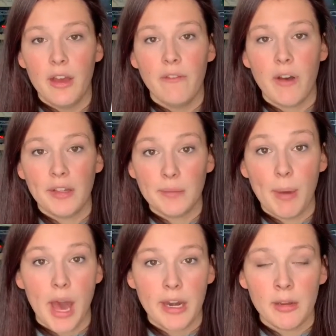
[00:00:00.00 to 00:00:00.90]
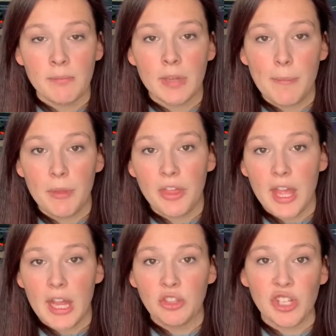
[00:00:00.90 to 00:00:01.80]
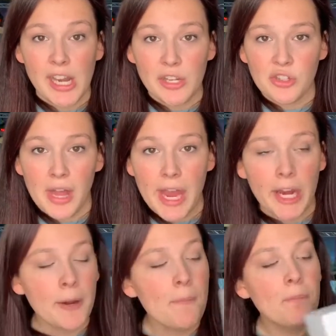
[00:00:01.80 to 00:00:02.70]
false bottom type of thing, drainage layer.